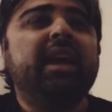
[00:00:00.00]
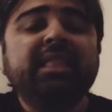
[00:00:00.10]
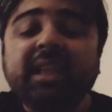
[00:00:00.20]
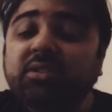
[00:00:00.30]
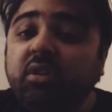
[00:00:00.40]

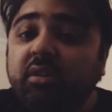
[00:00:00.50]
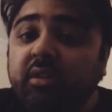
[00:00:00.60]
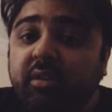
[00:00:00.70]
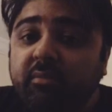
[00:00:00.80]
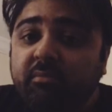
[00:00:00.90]
And that's going
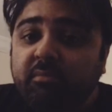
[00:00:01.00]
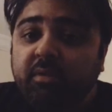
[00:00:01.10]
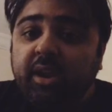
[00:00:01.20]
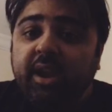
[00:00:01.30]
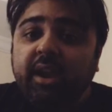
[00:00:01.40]
to
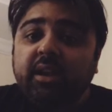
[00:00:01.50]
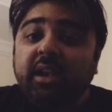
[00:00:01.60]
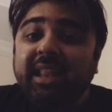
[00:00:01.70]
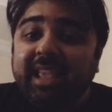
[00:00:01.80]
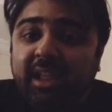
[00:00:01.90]
create
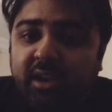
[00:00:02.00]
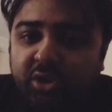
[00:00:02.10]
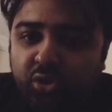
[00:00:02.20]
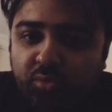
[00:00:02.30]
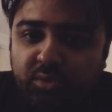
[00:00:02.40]
legal
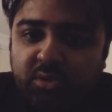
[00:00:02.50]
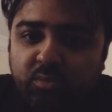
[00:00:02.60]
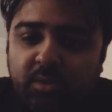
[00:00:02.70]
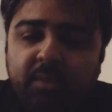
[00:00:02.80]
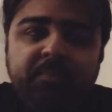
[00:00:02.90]
issues
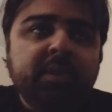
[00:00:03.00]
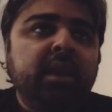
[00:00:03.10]
as well.